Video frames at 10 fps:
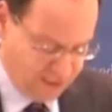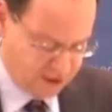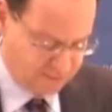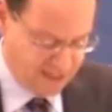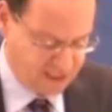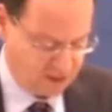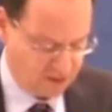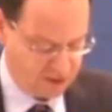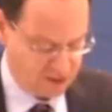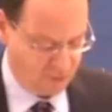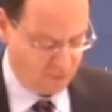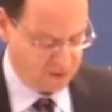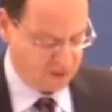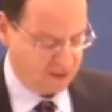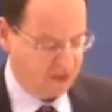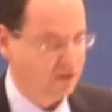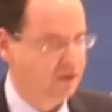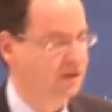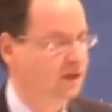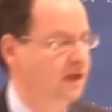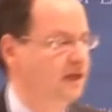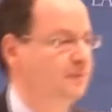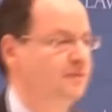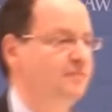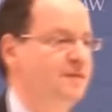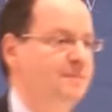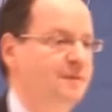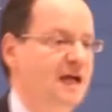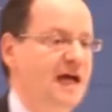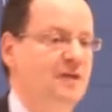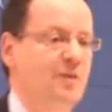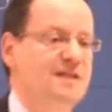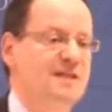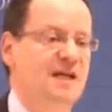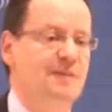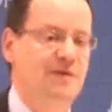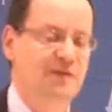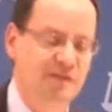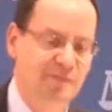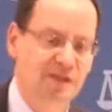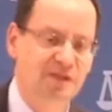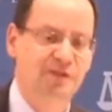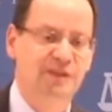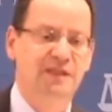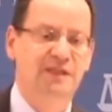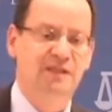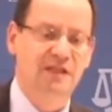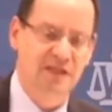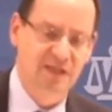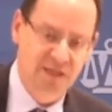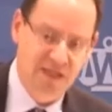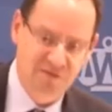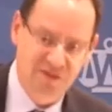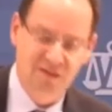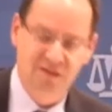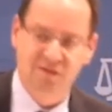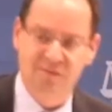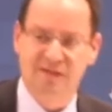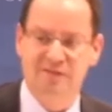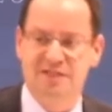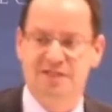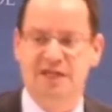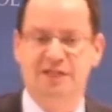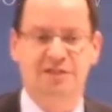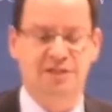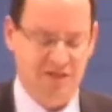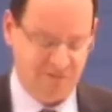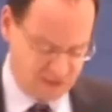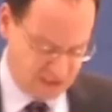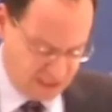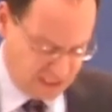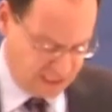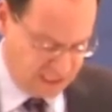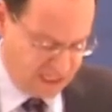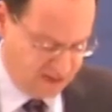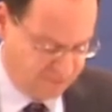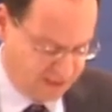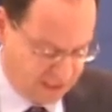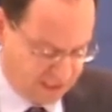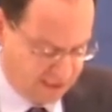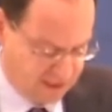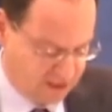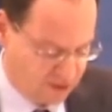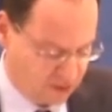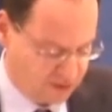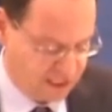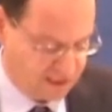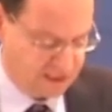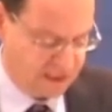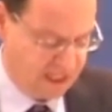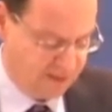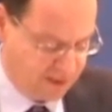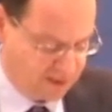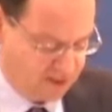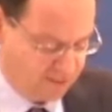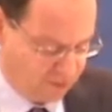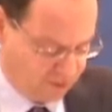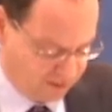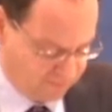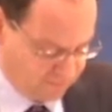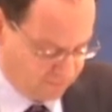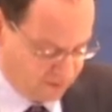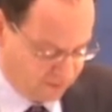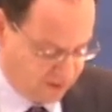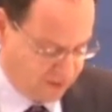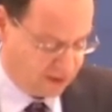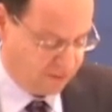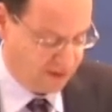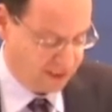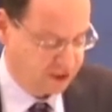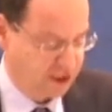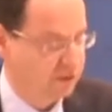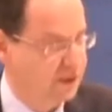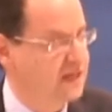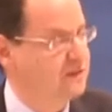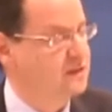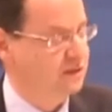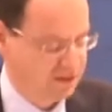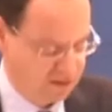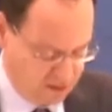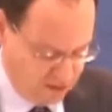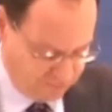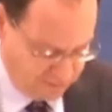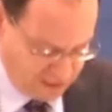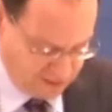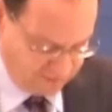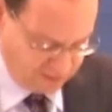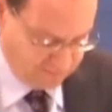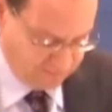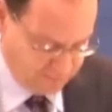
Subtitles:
reached the Pentagon as to what was going on. A number of people at Guantanamo, in the military, in the Naval Criminal Investigation Service, in the FBI, contacted Alberto Mora, rather heroic General Counsel of the Navy,